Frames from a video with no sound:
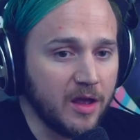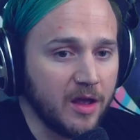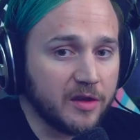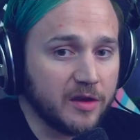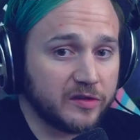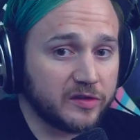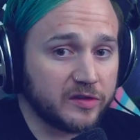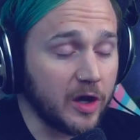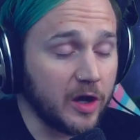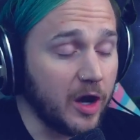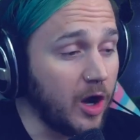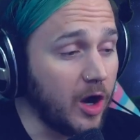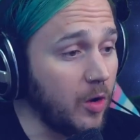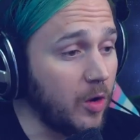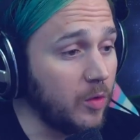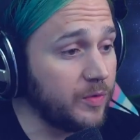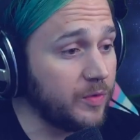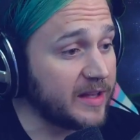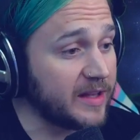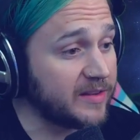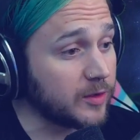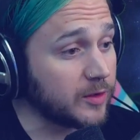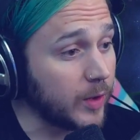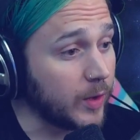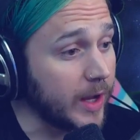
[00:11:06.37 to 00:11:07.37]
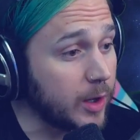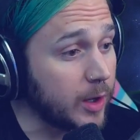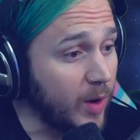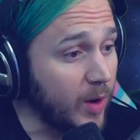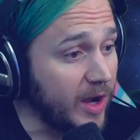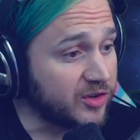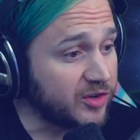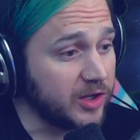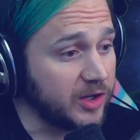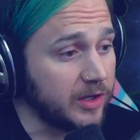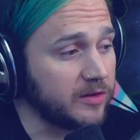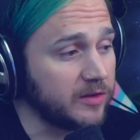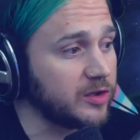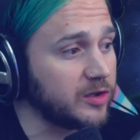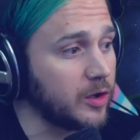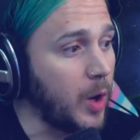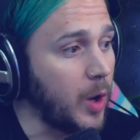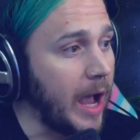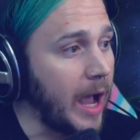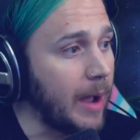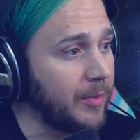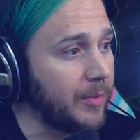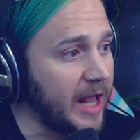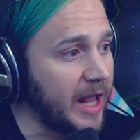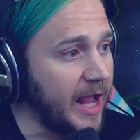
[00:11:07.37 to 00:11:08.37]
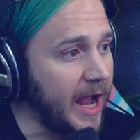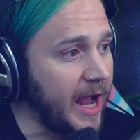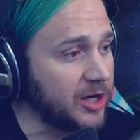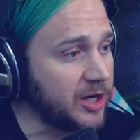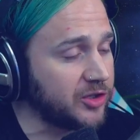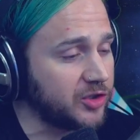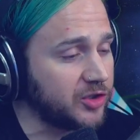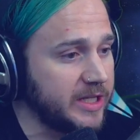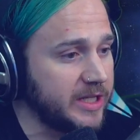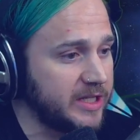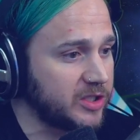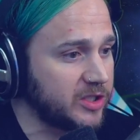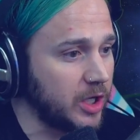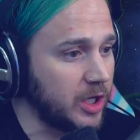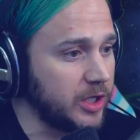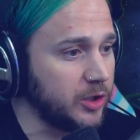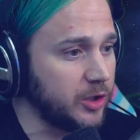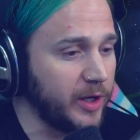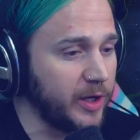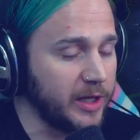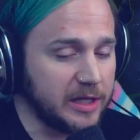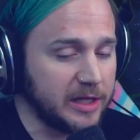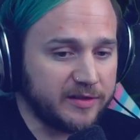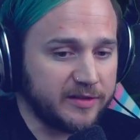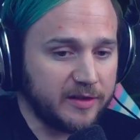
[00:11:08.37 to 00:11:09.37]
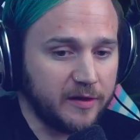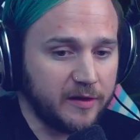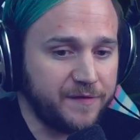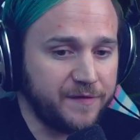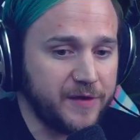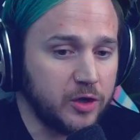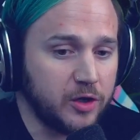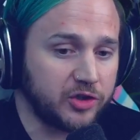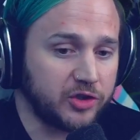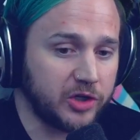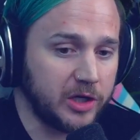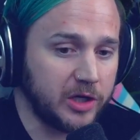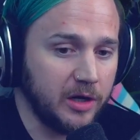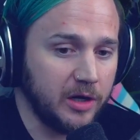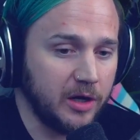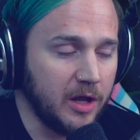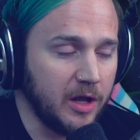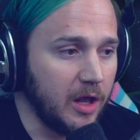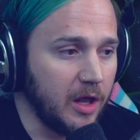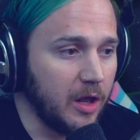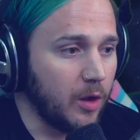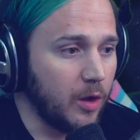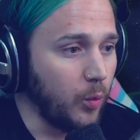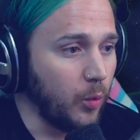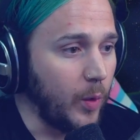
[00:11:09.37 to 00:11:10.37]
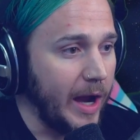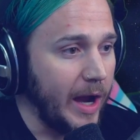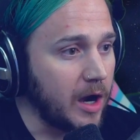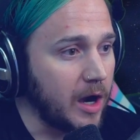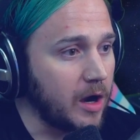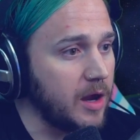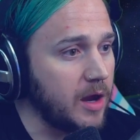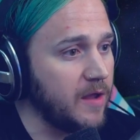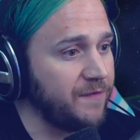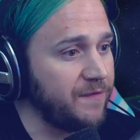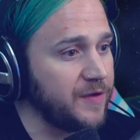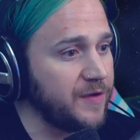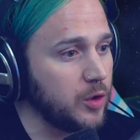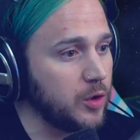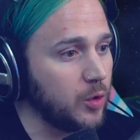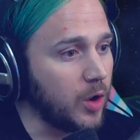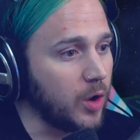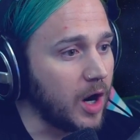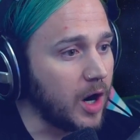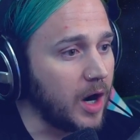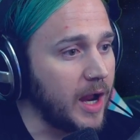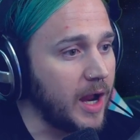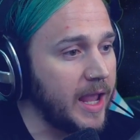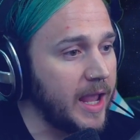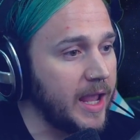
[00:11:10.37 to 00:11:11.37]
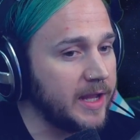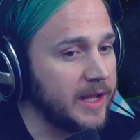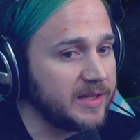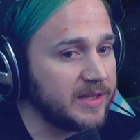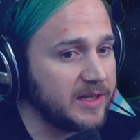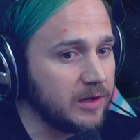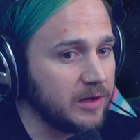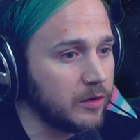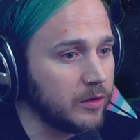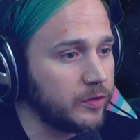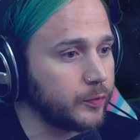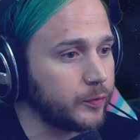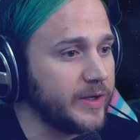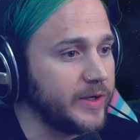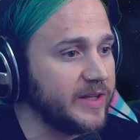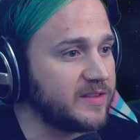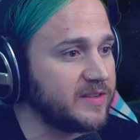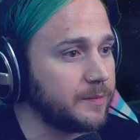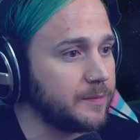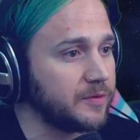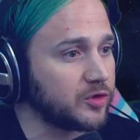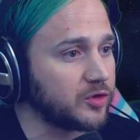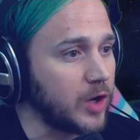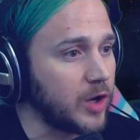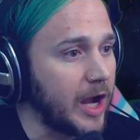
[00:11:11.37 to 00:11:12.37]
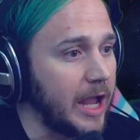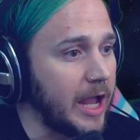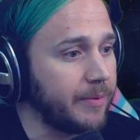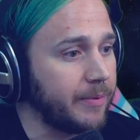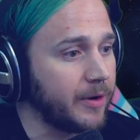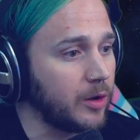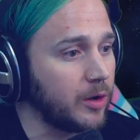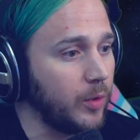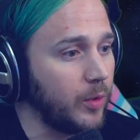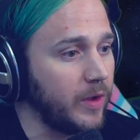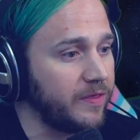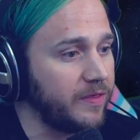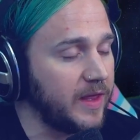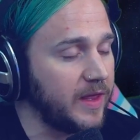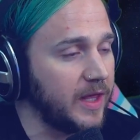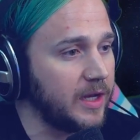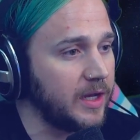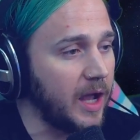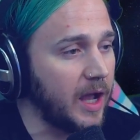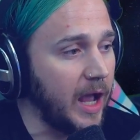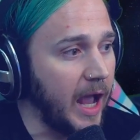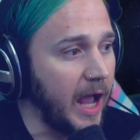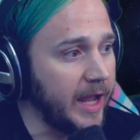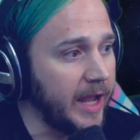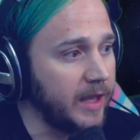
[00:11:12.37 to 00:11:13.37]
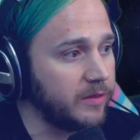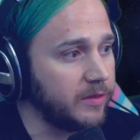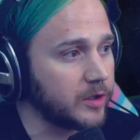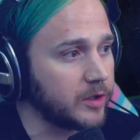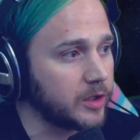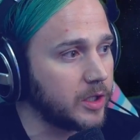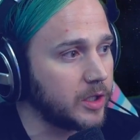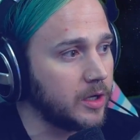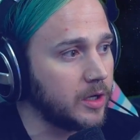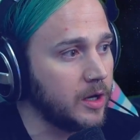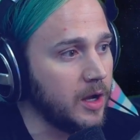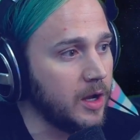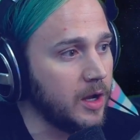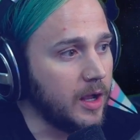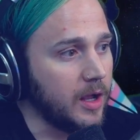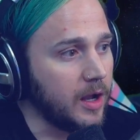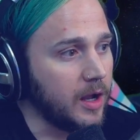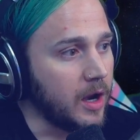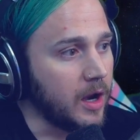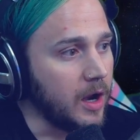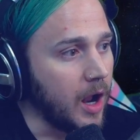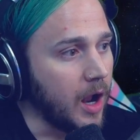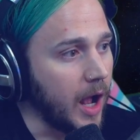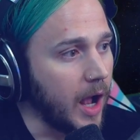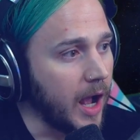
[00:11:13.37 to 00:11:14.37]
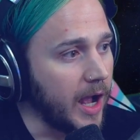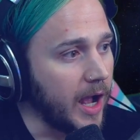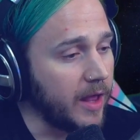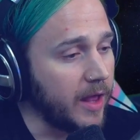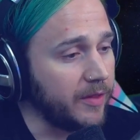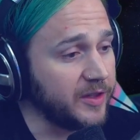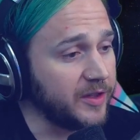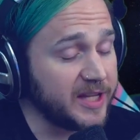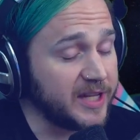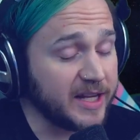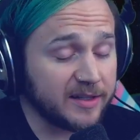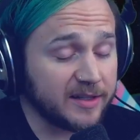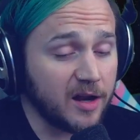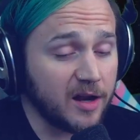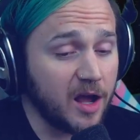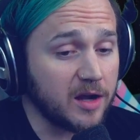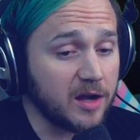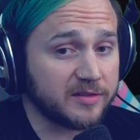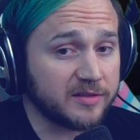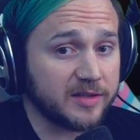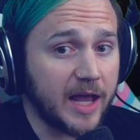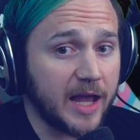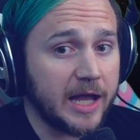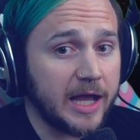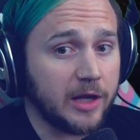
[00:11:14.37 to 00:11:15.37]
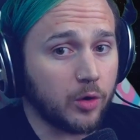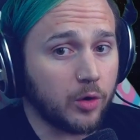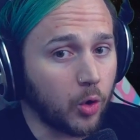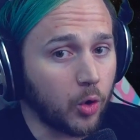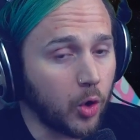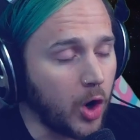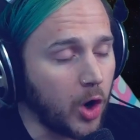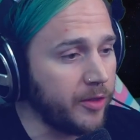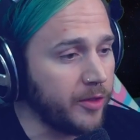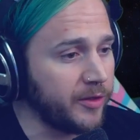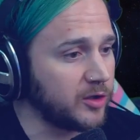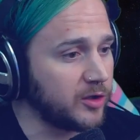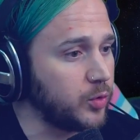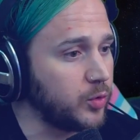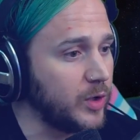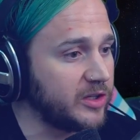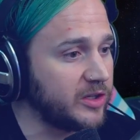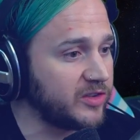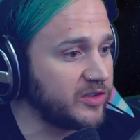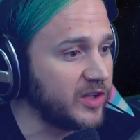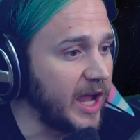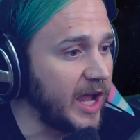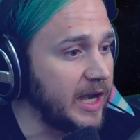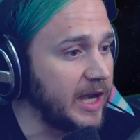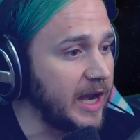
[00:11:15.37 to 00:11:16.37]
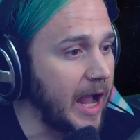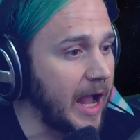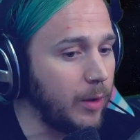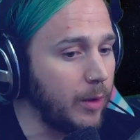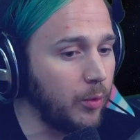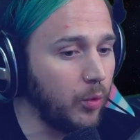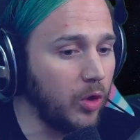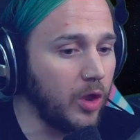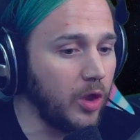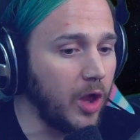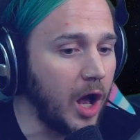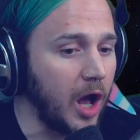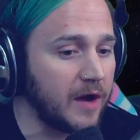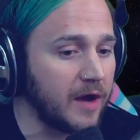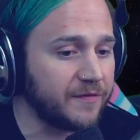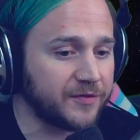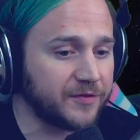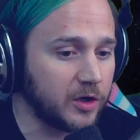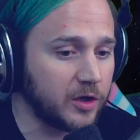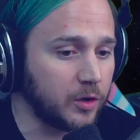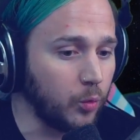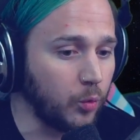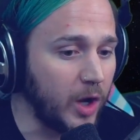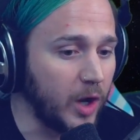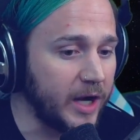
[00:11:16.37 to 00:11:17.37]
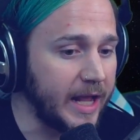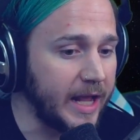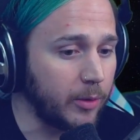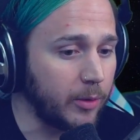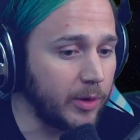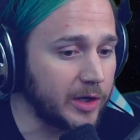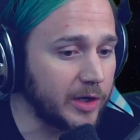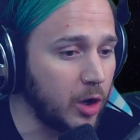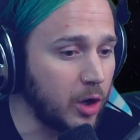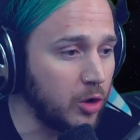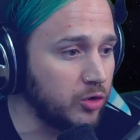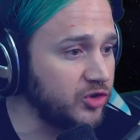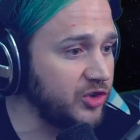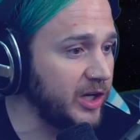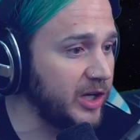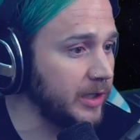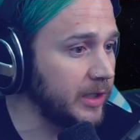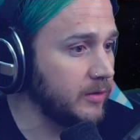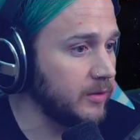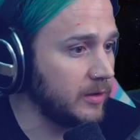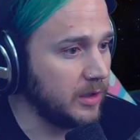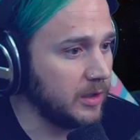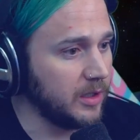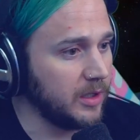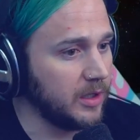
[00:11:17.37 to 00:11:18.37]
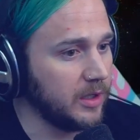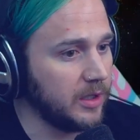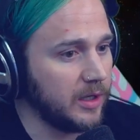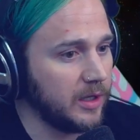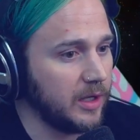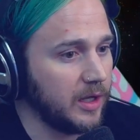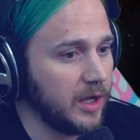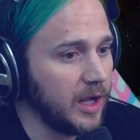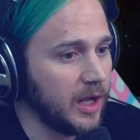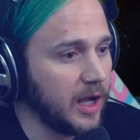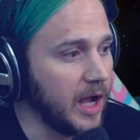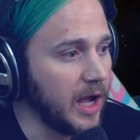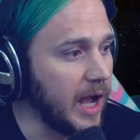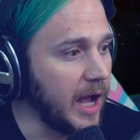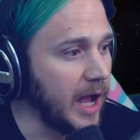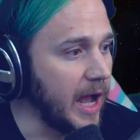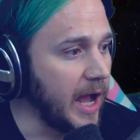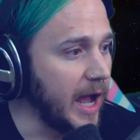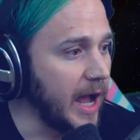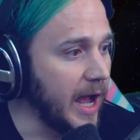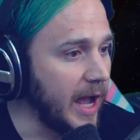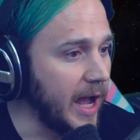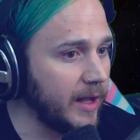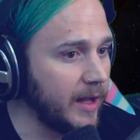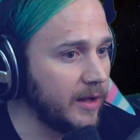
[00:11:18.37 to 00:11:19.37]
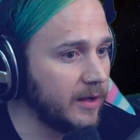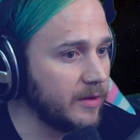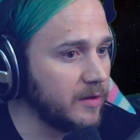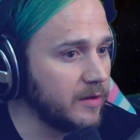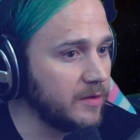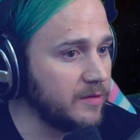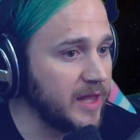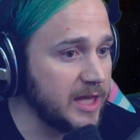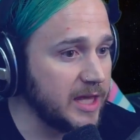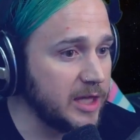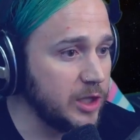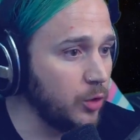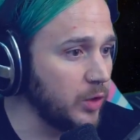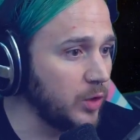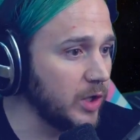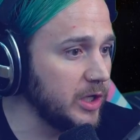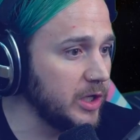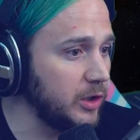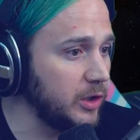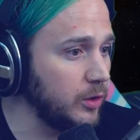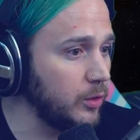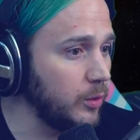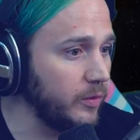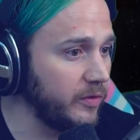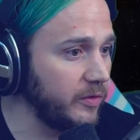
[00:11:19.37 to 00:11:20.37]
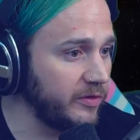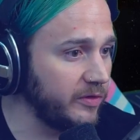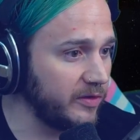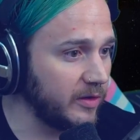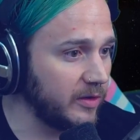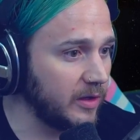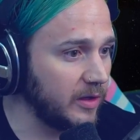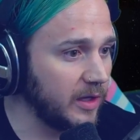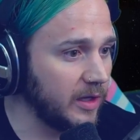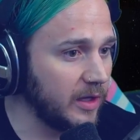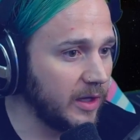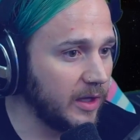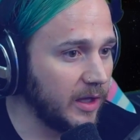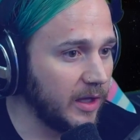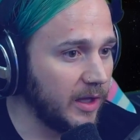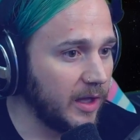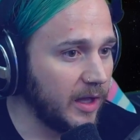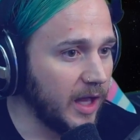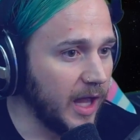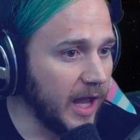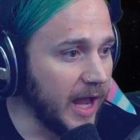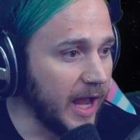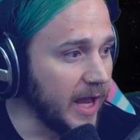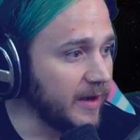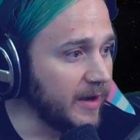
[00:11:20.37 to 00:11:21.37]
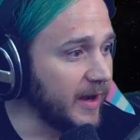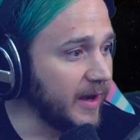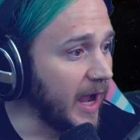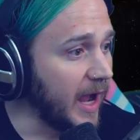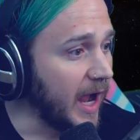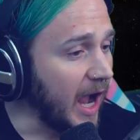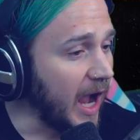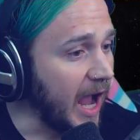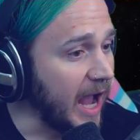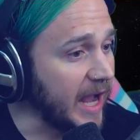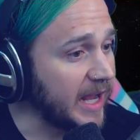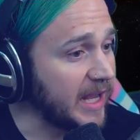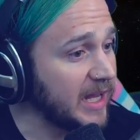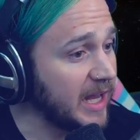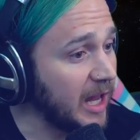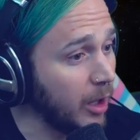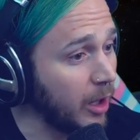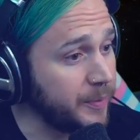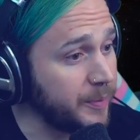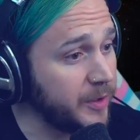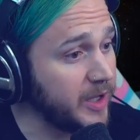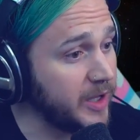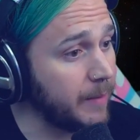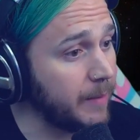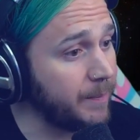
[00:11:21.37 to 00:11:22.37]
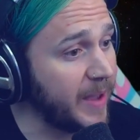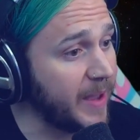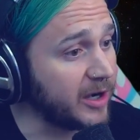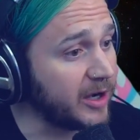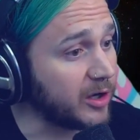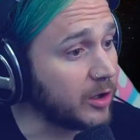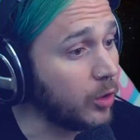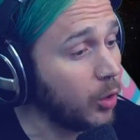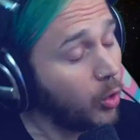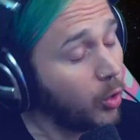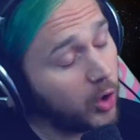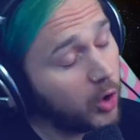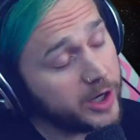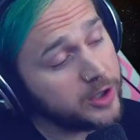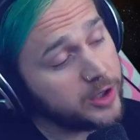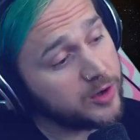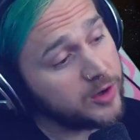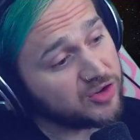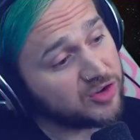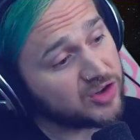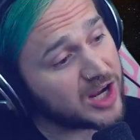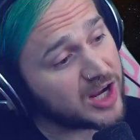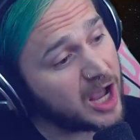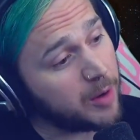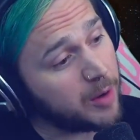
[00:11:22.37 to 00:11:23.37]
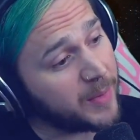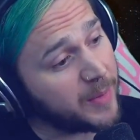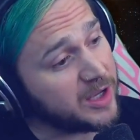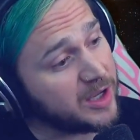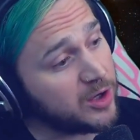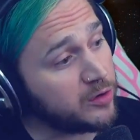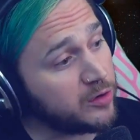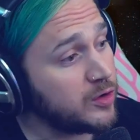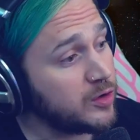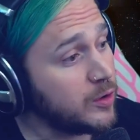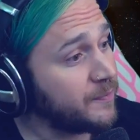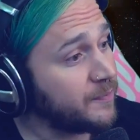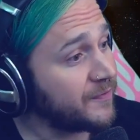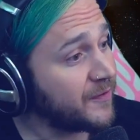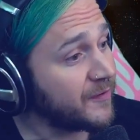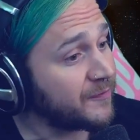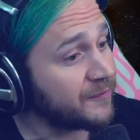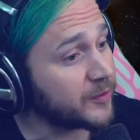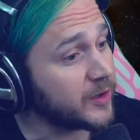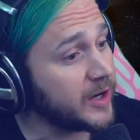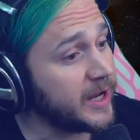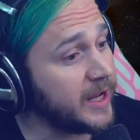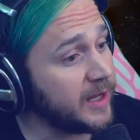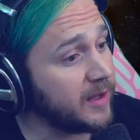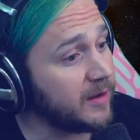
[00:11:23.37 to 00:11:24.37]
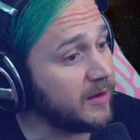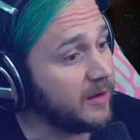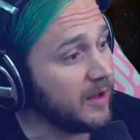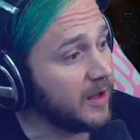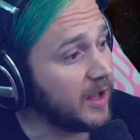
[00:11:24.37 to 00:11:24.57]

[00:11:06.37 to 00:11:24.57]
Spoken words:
So that's a great question. So I'm going to actually start doing this in the future, where if you are a tier 3 subscriber within either the TikTok side or on the Twitch side, I will offer 1-hour coaching that you can use, and I can help you get better. Or you can check out my YouTube for free.